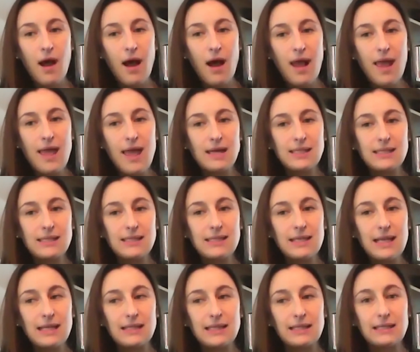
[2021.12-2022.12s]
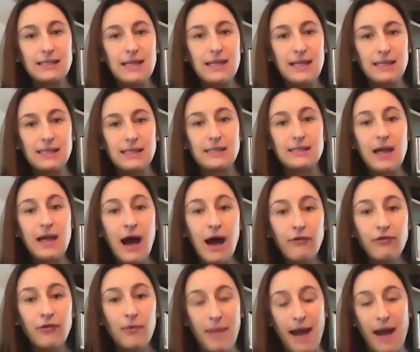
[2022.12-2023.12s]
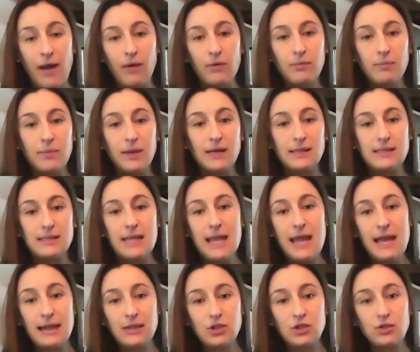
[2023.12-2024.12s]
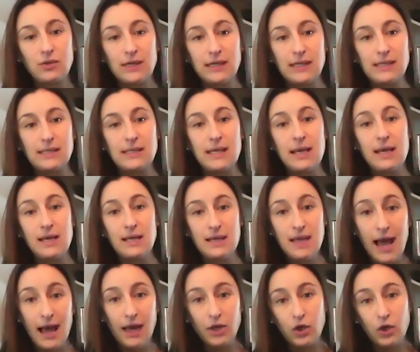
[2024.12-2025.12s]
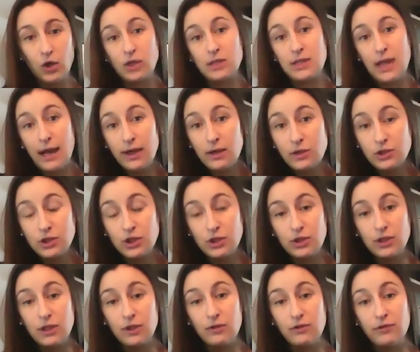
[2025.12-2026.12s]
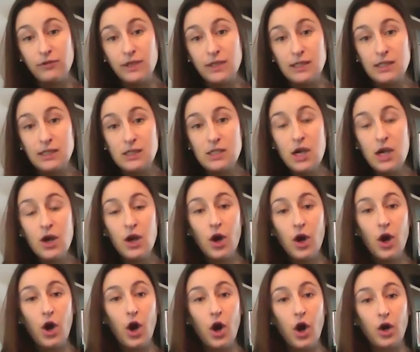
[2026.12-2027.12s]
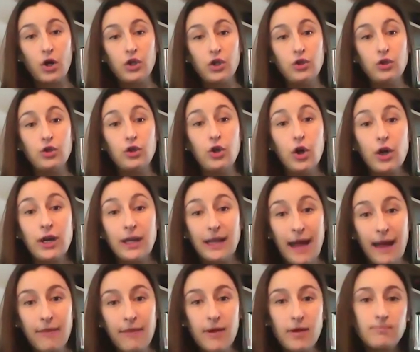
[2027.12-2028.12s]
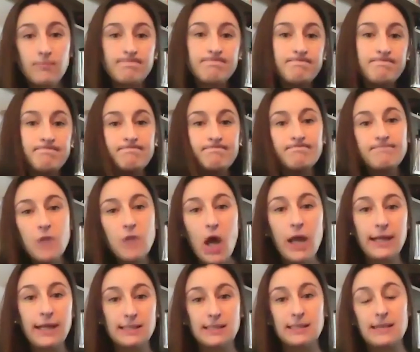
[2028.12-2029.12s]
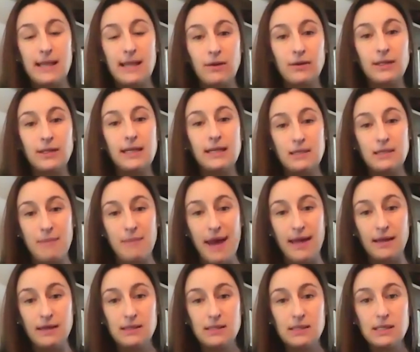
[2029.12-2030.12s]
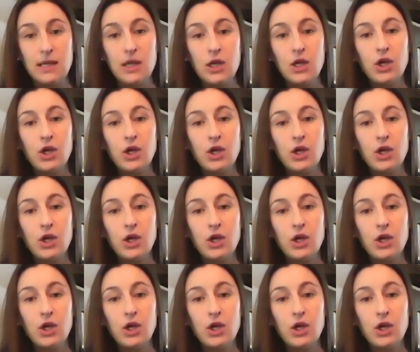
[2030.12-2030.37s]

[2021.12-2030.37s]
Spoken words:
it's a tough amount, because the answer is, yeah, you're entitled to your legal fees. Are you going to get them? Not necessarily. It depends.